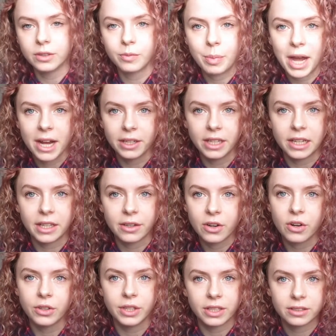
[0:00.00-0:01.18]
of patterning
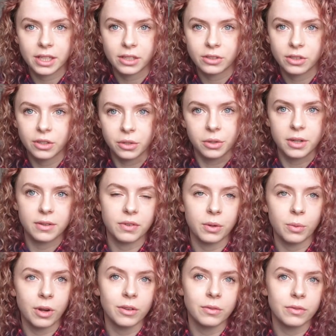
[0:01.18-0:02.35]
on this tattoo if it
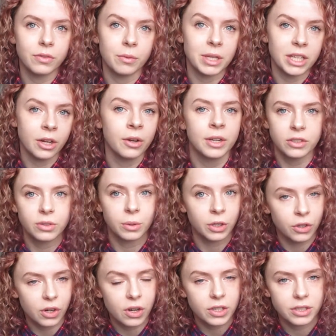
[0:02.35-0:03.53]
weren't for me going to a
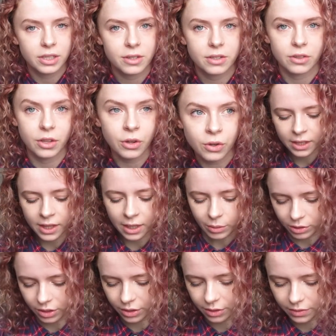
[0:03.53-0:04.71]
good artist that that
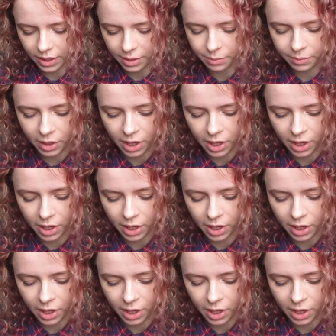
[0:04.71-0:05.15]
was good of him